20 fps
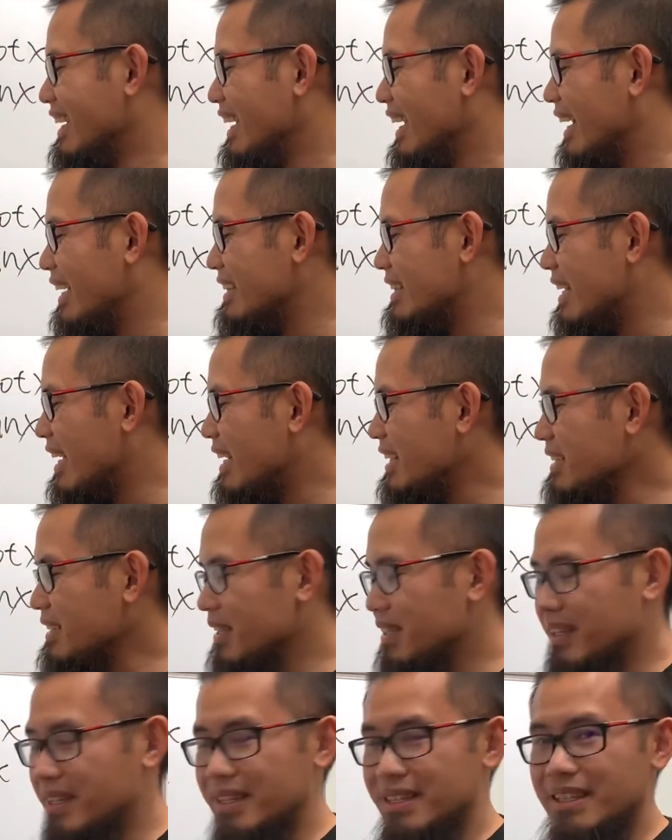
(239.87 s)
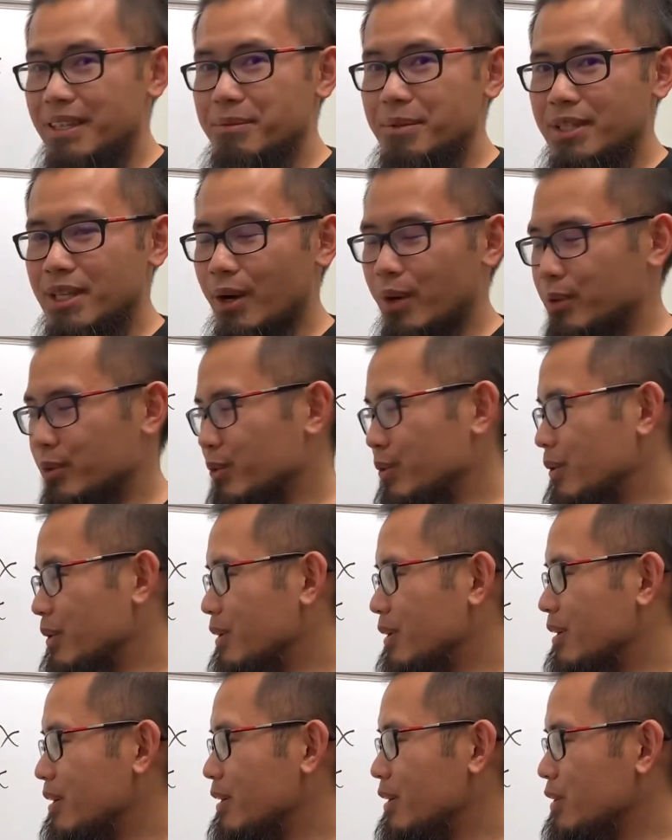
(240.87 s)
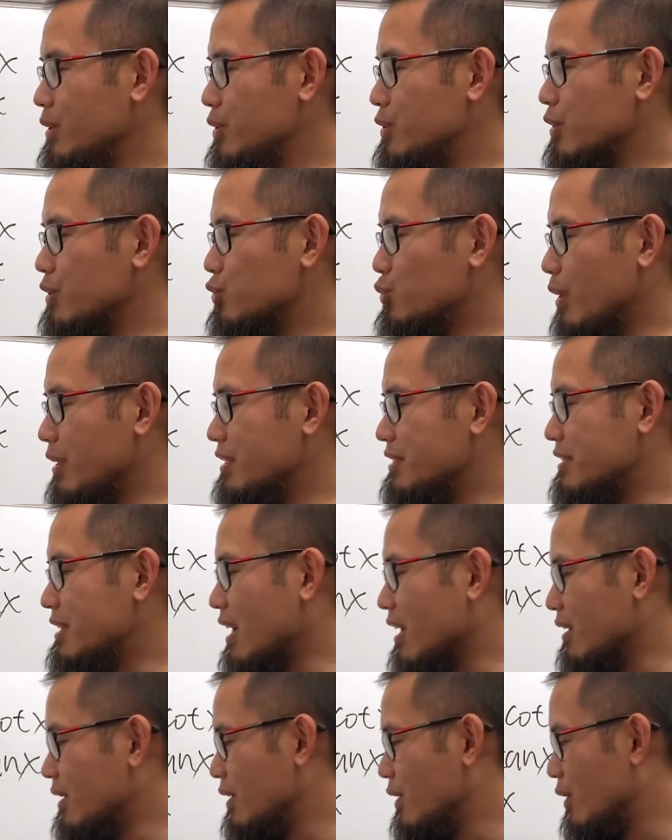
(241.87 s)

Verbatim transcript: And then, let me tell you, you just write this down.